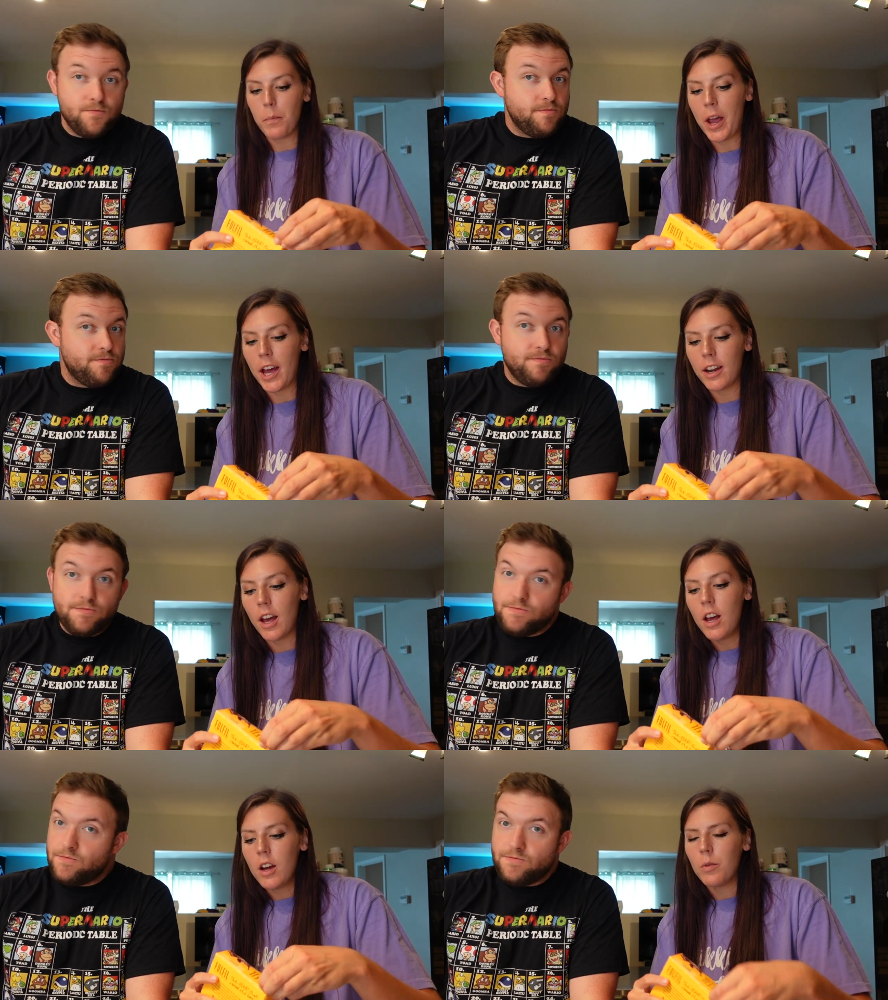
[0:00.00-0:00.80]

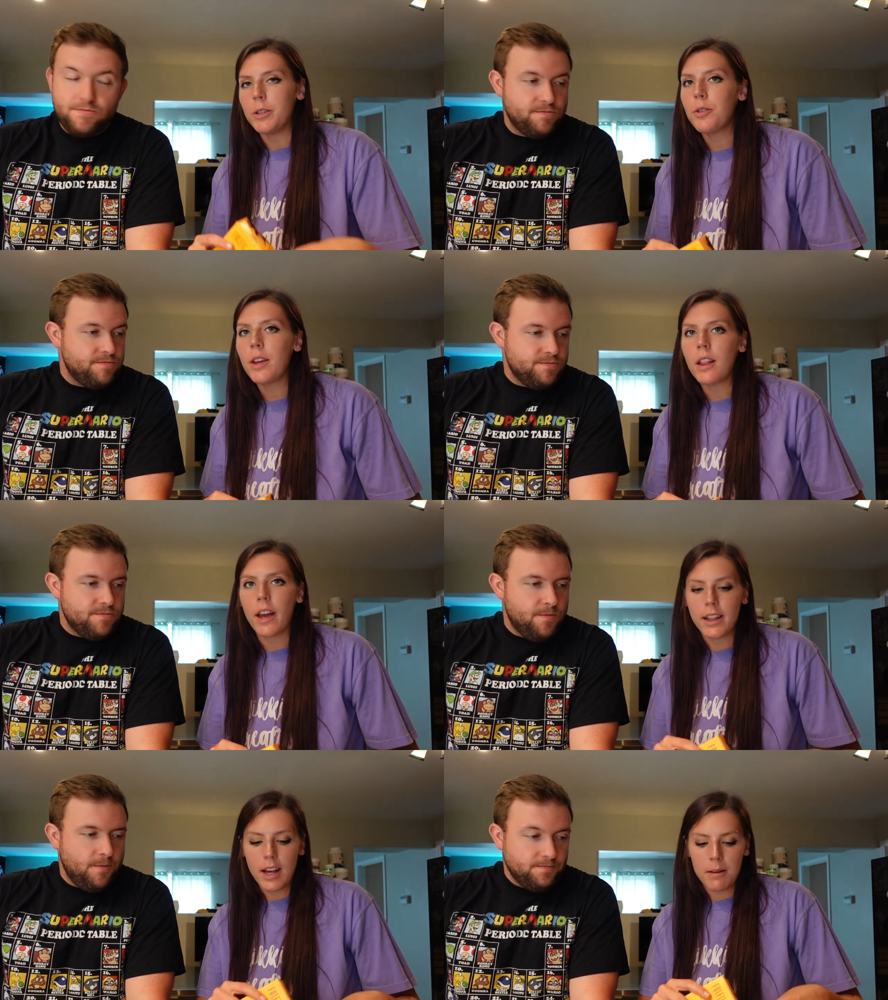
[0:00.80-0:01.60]
Speaker 1: And we usually
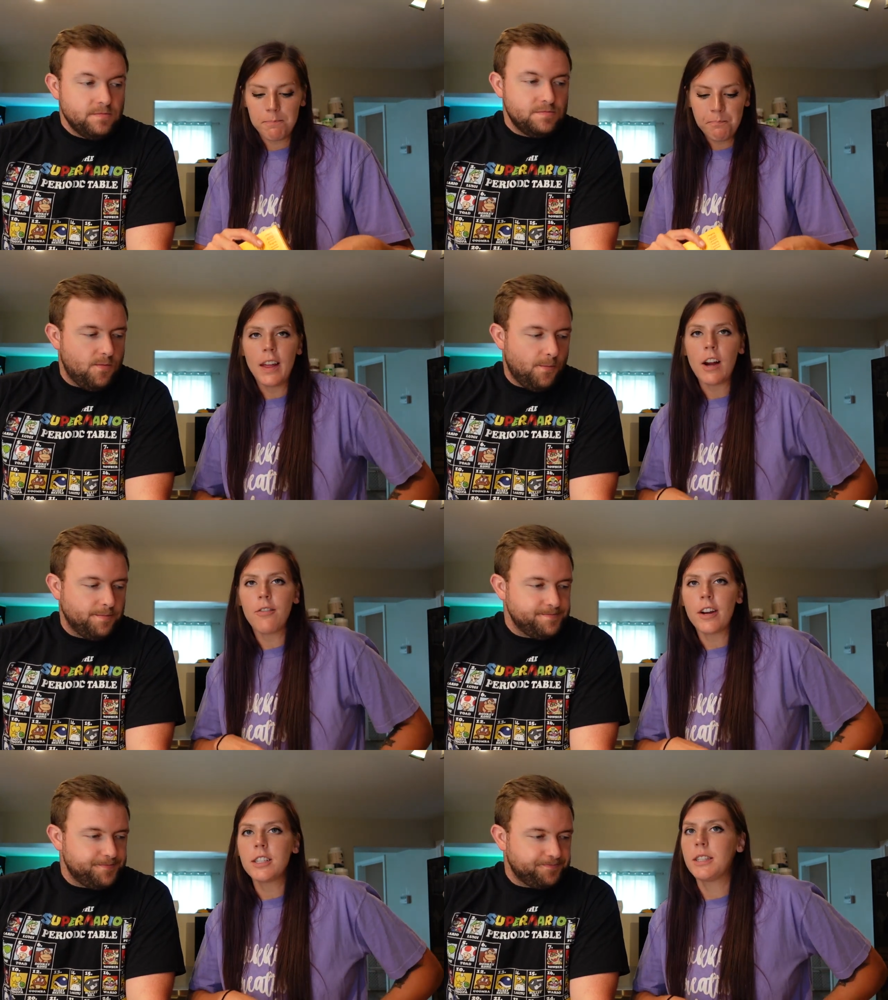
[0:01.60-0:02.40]
like them. They are
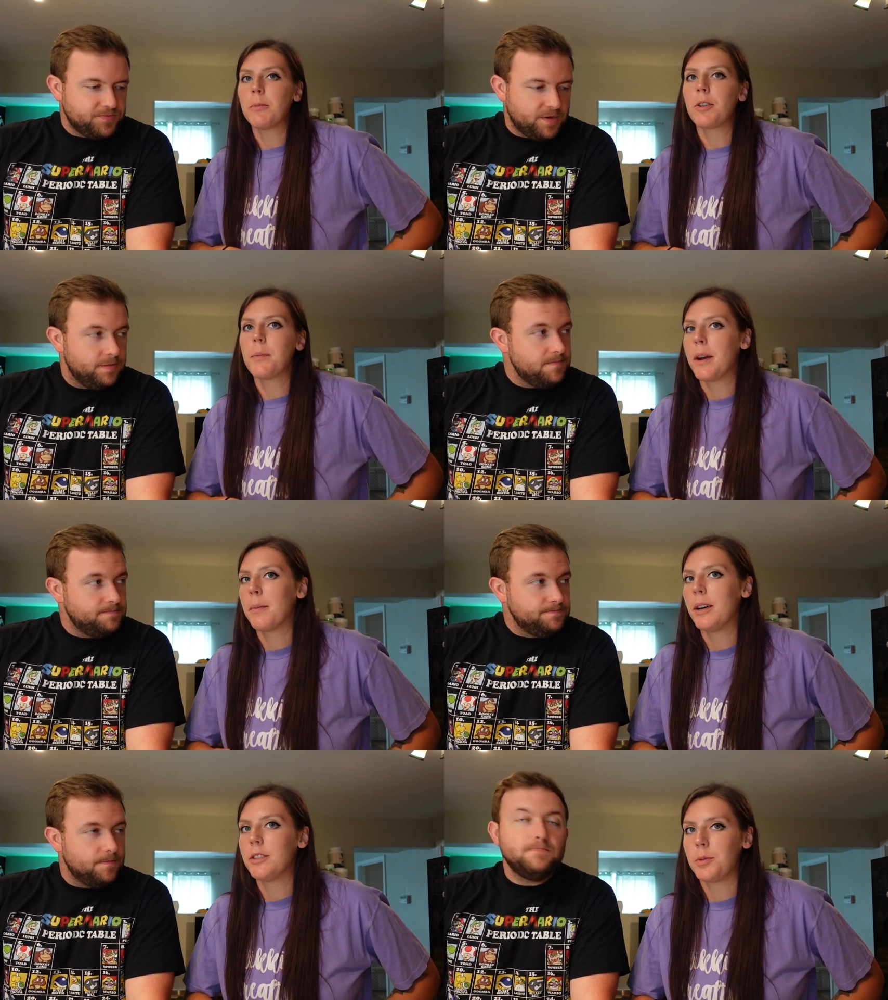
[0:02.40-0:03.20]
very similar to
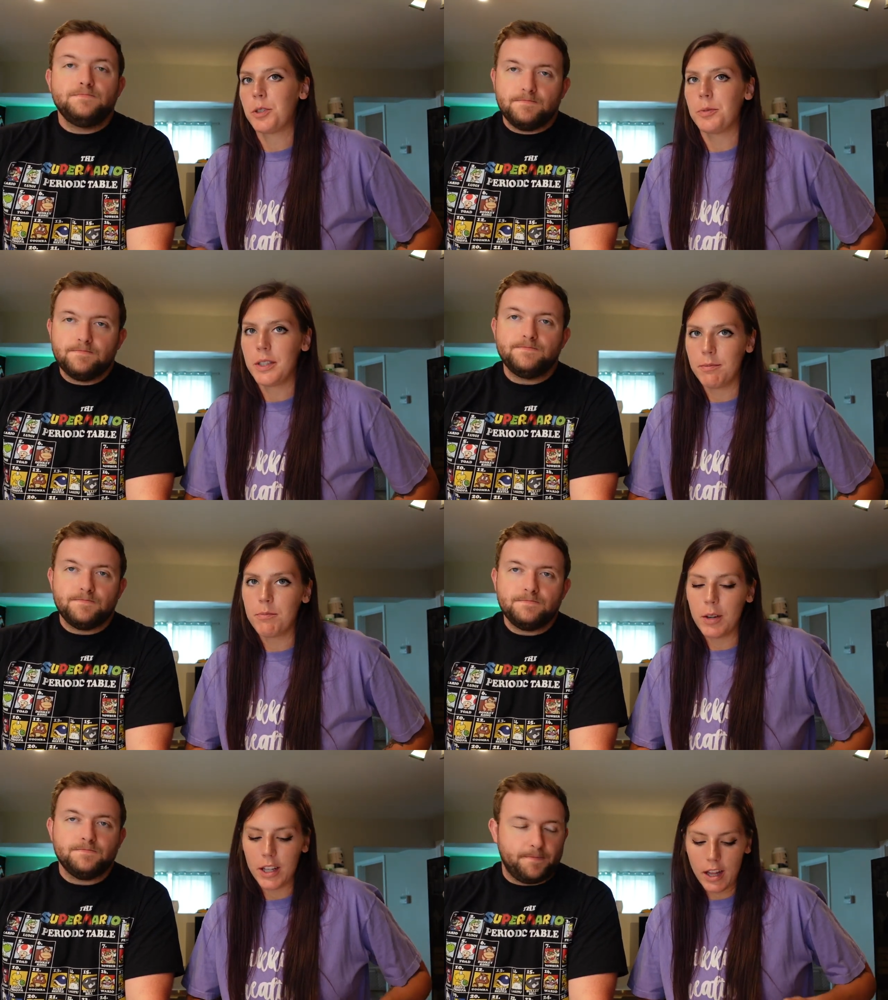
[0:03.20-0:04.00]
Barebells, which we
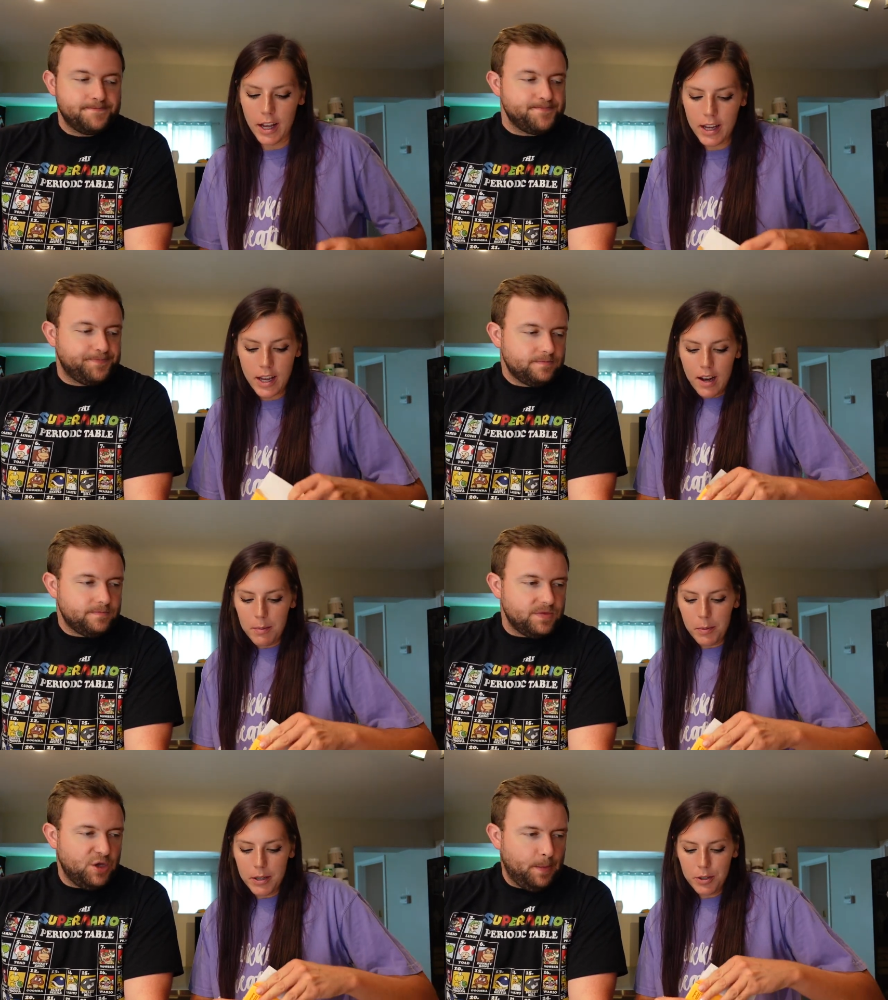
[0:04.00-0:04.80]
really like.
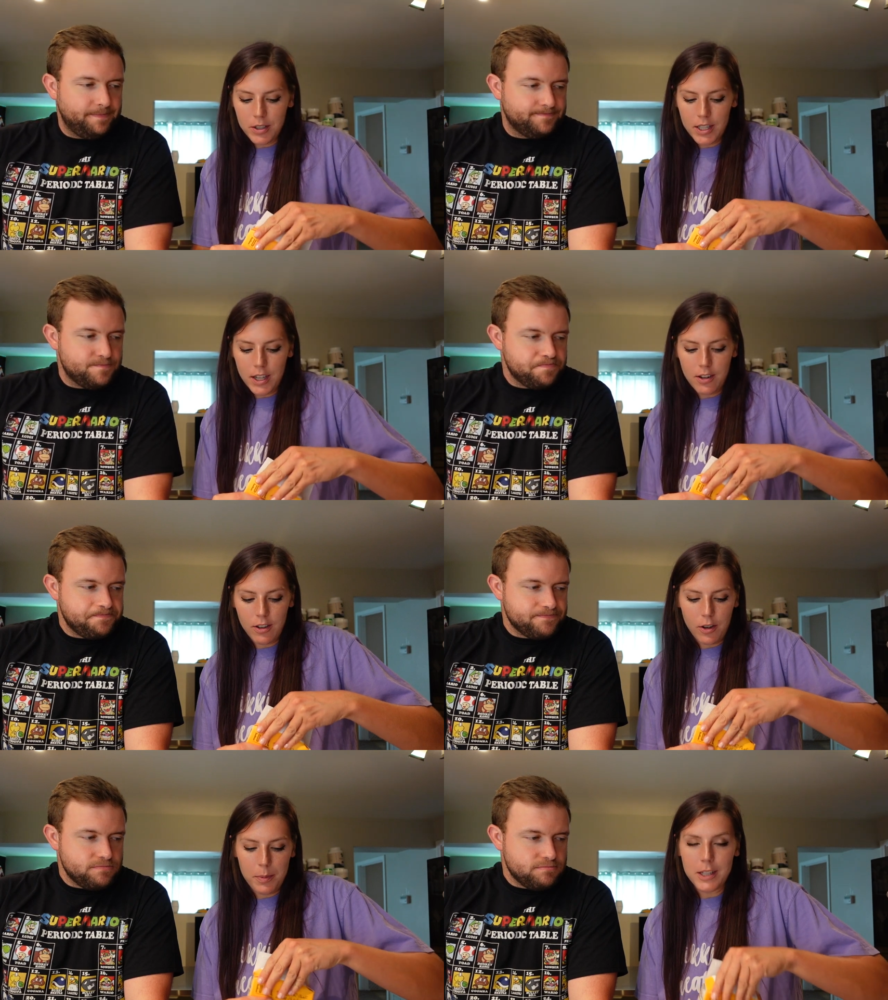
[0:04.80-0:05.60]
Uh, but we usually say they're
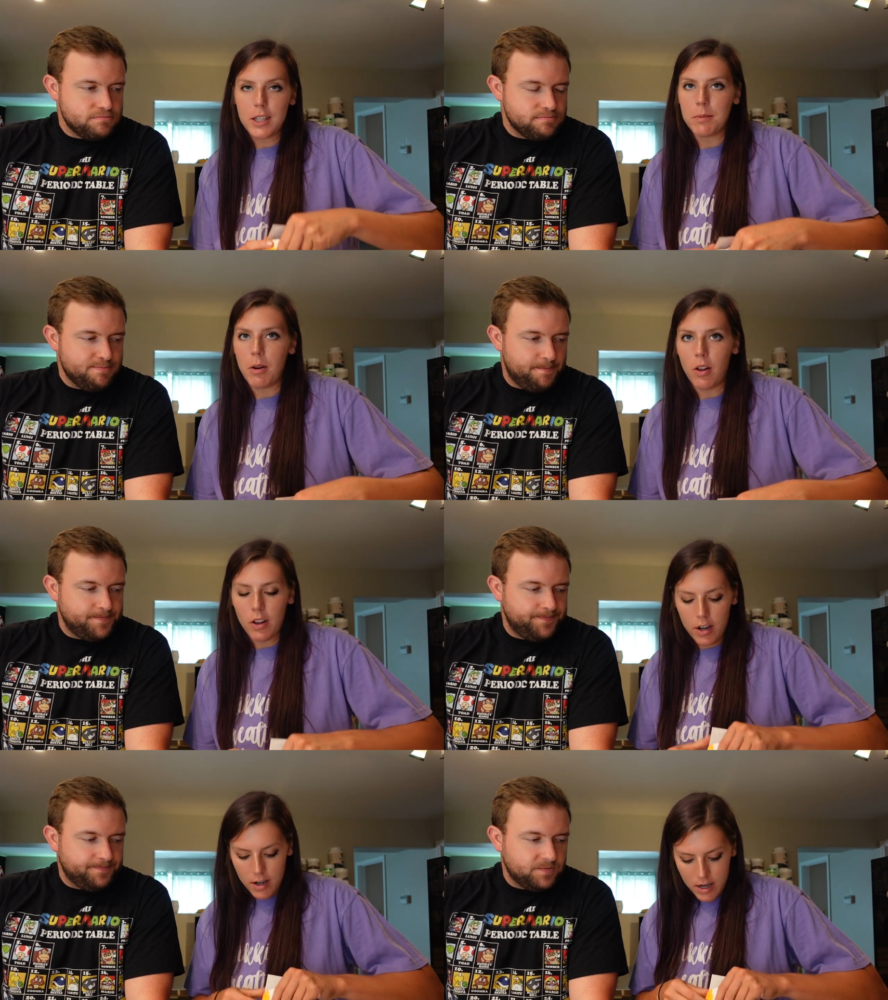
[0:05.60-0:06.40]
a little bit
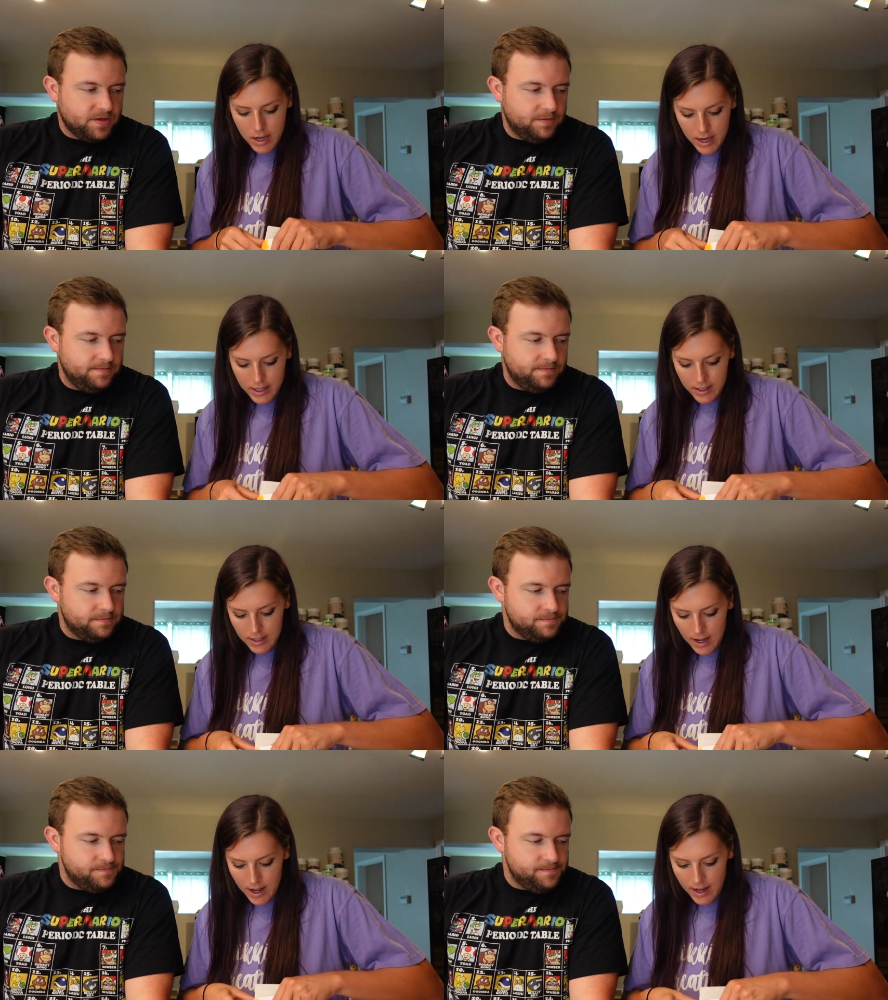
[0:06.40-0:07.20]
smaller in
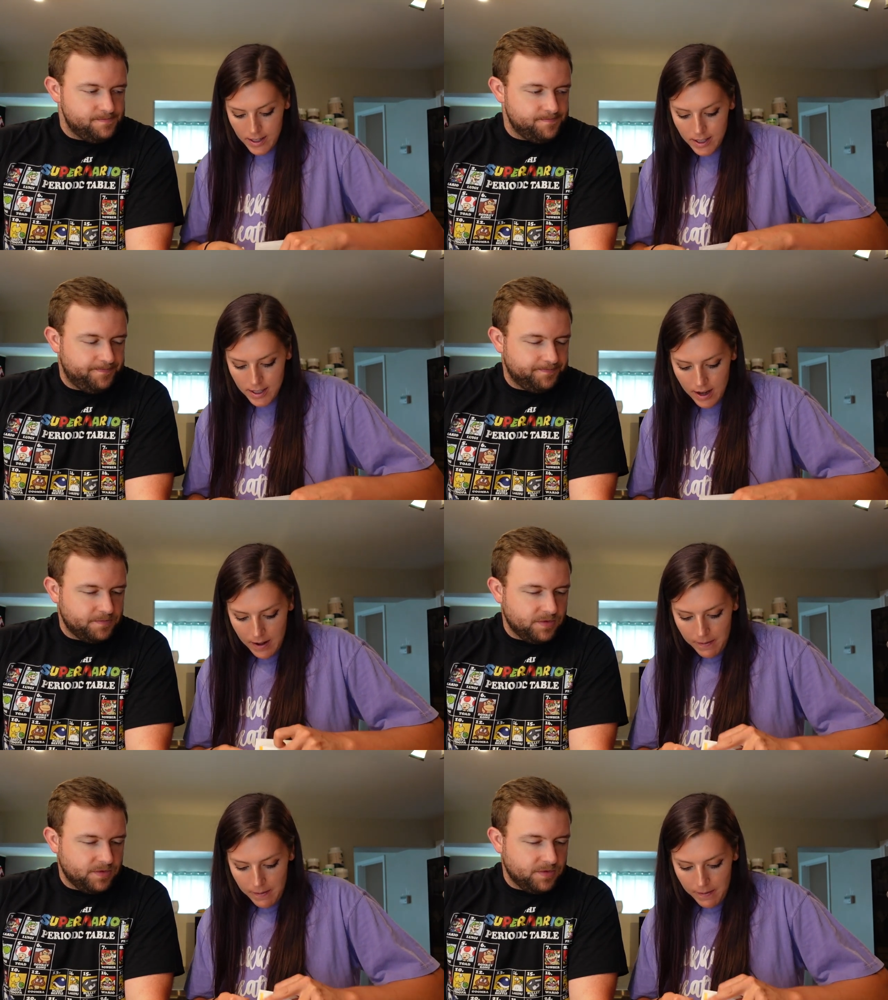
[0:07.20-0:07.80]
size.